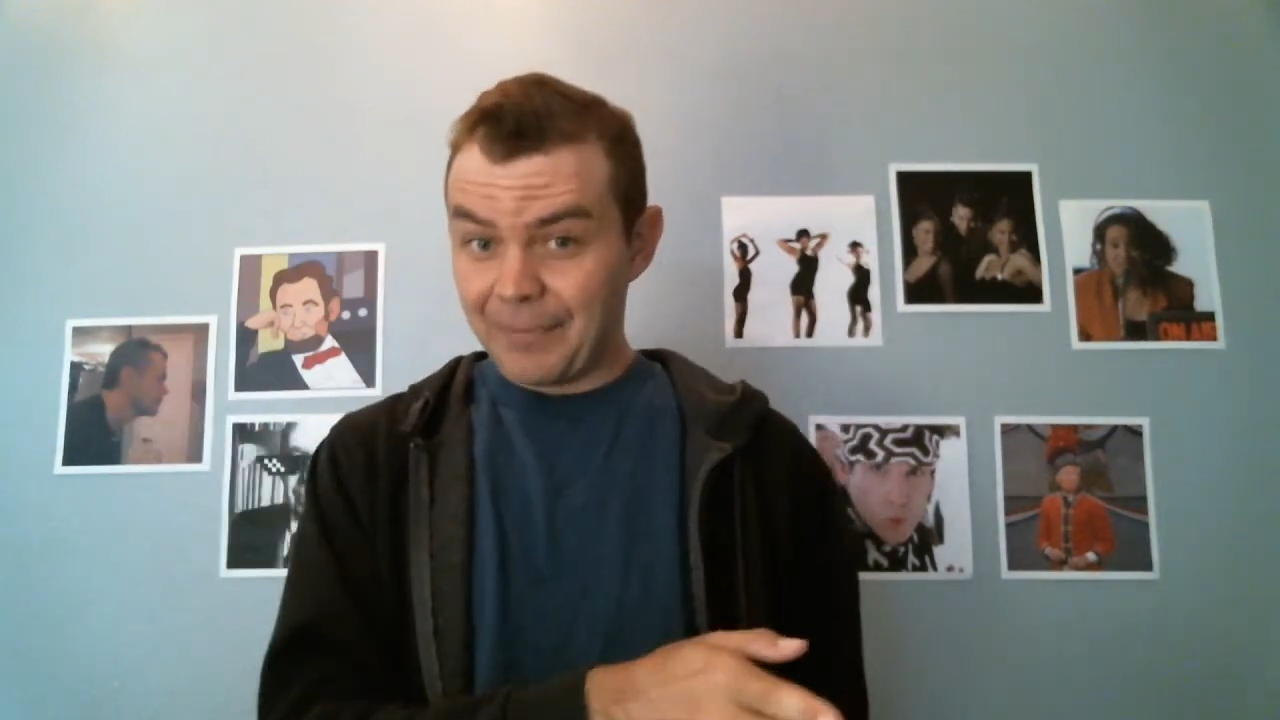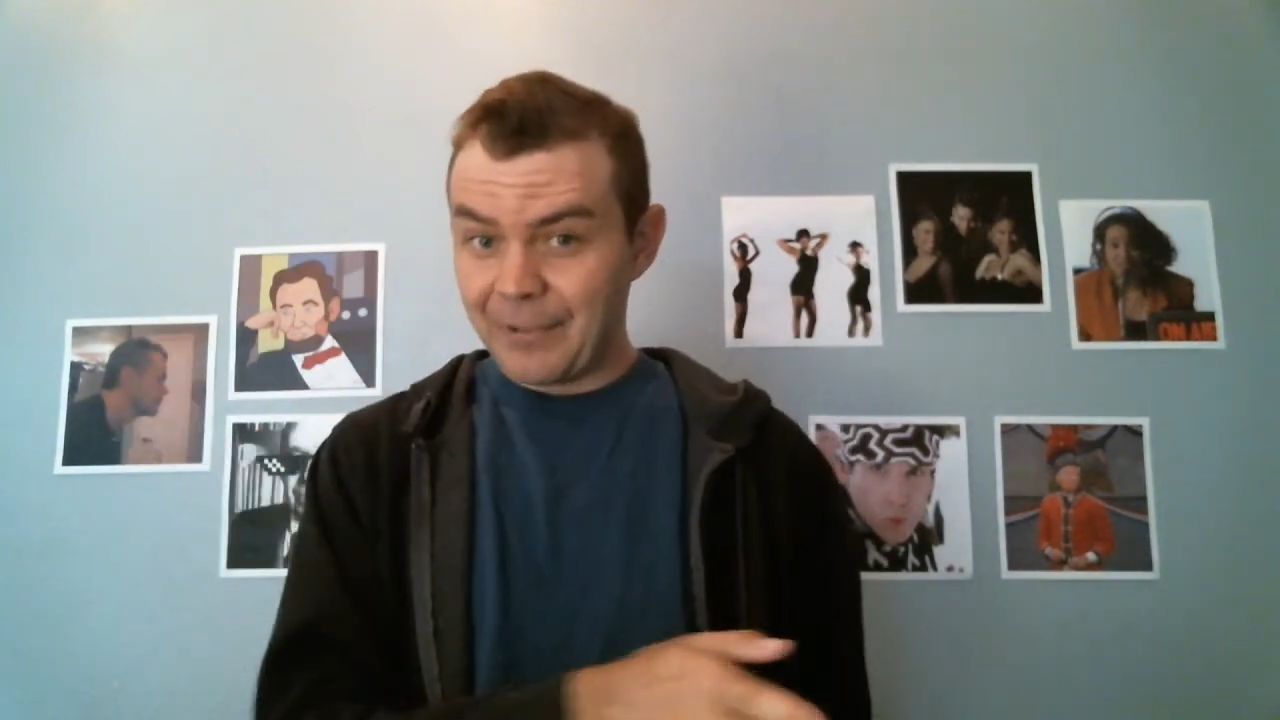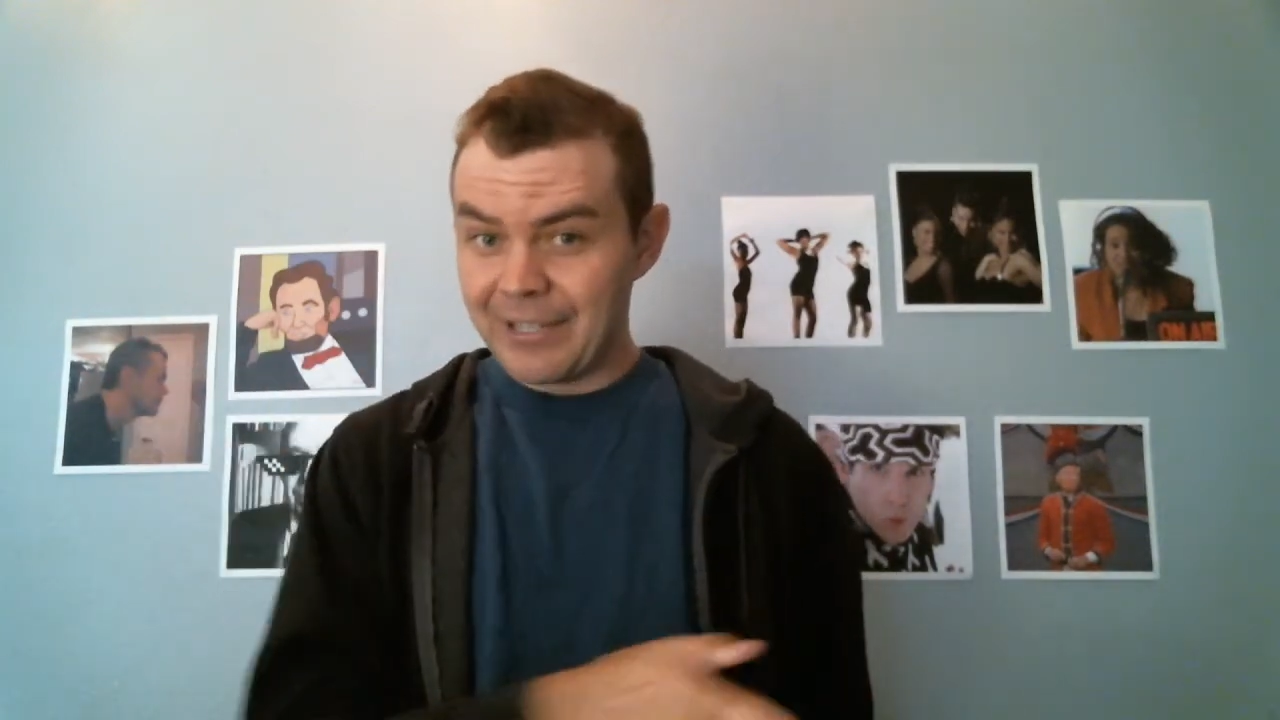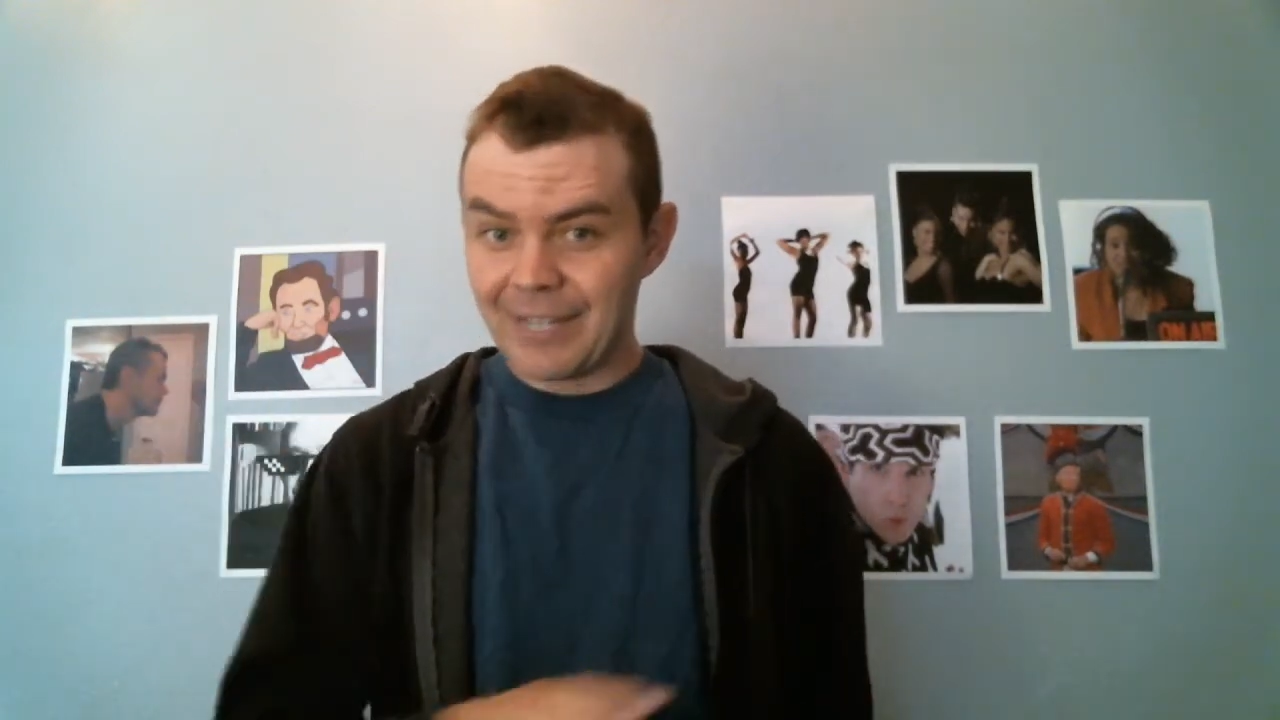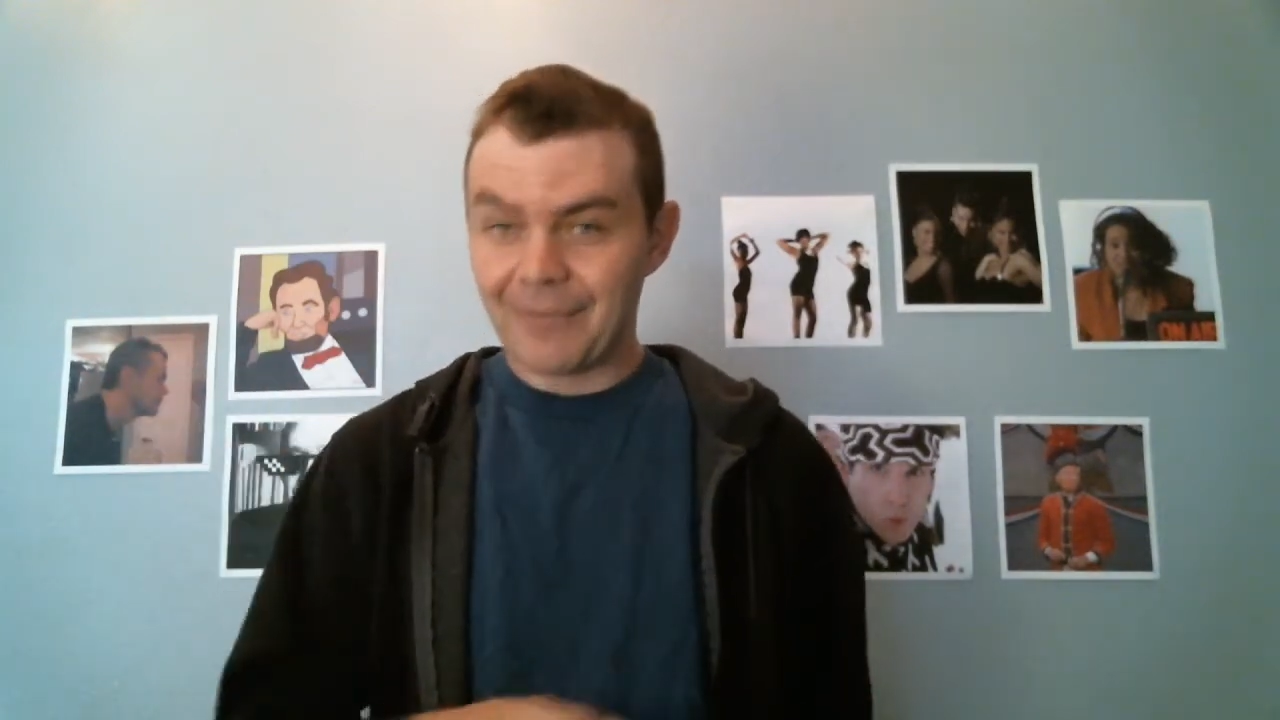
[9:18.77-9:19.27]

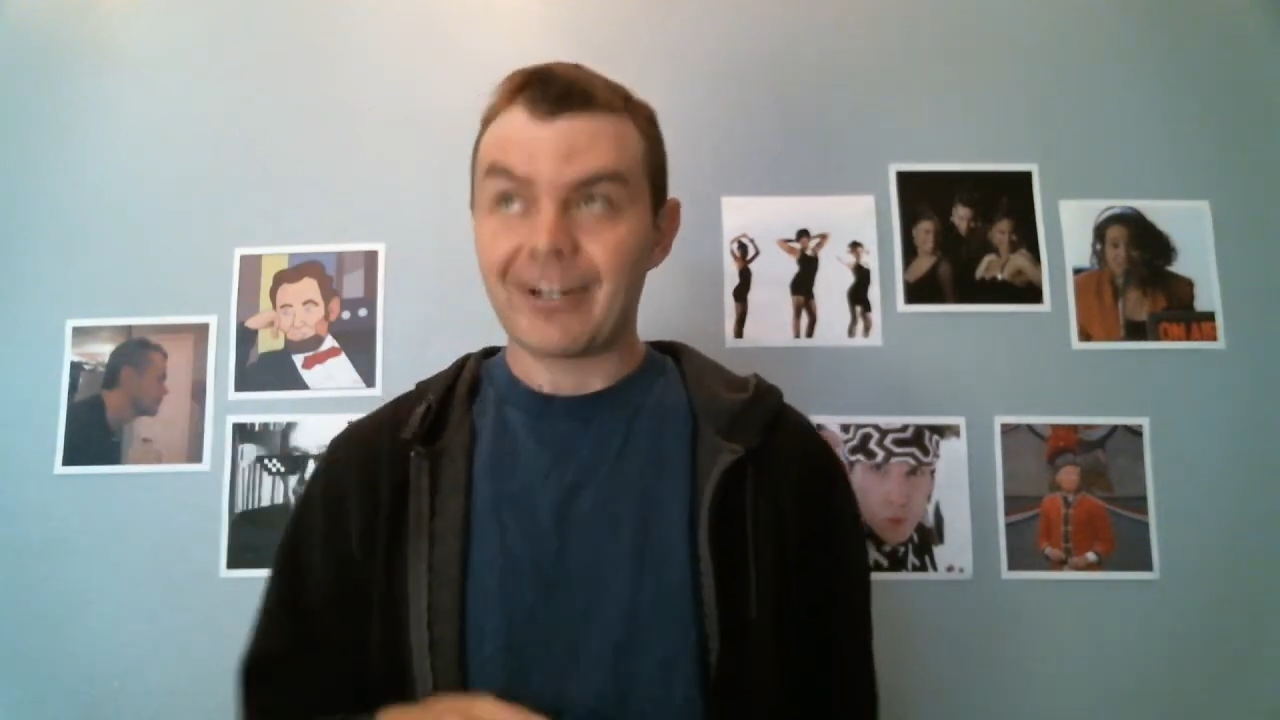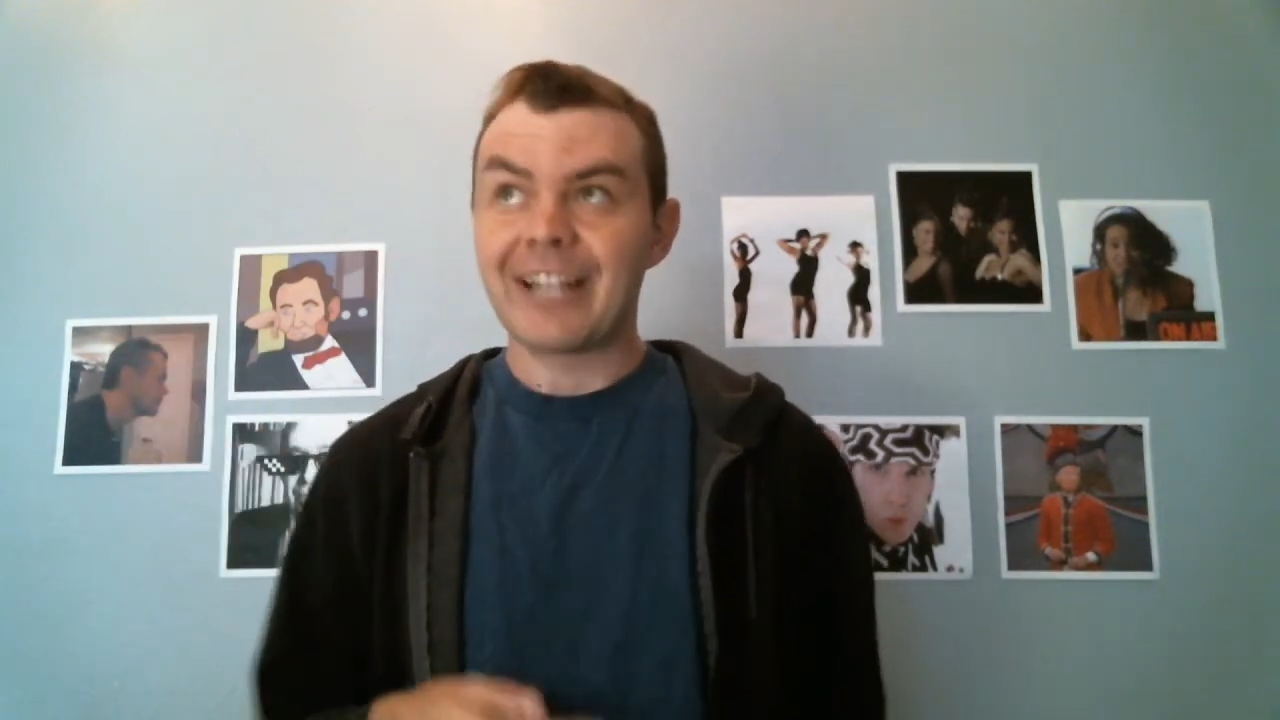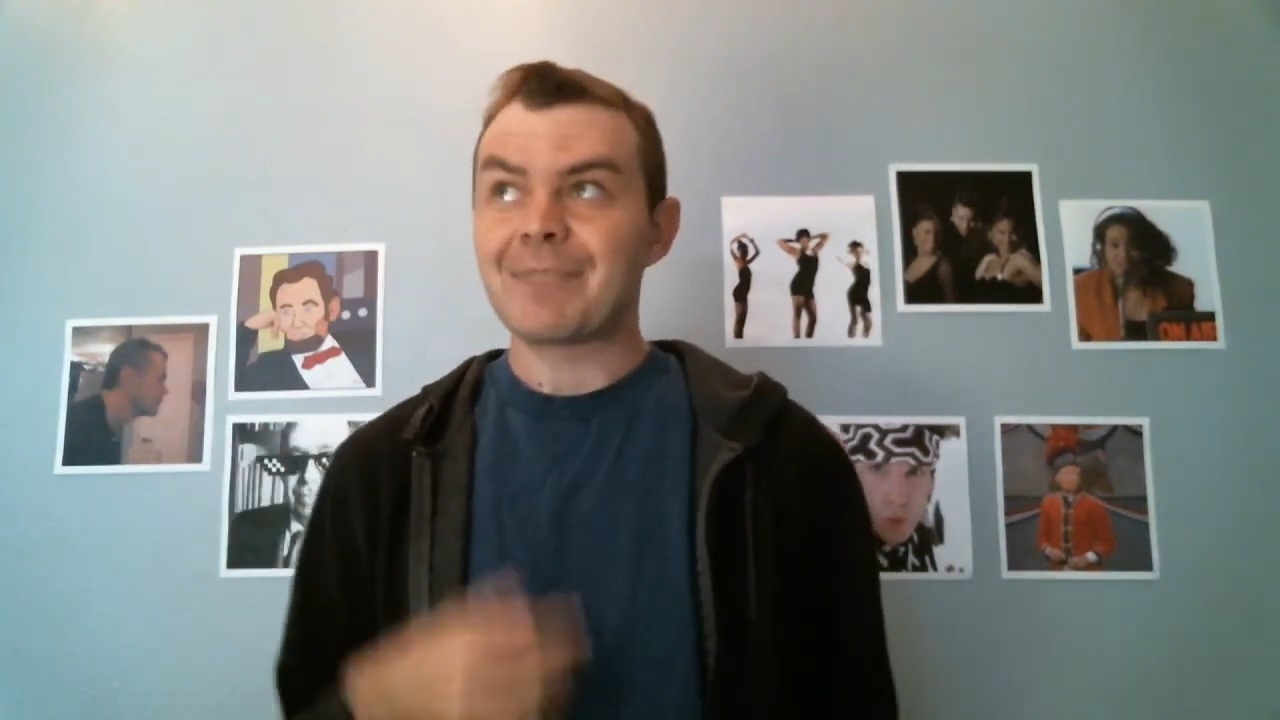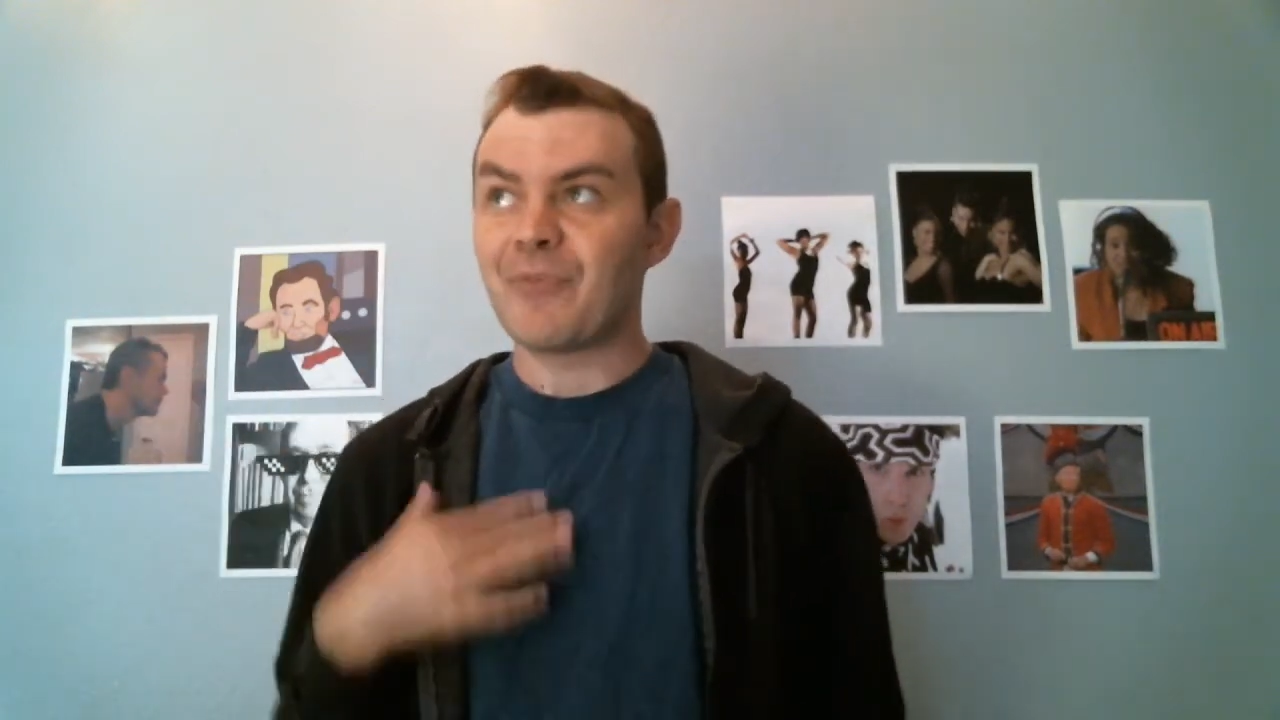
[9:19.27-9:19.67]
pre-civil rights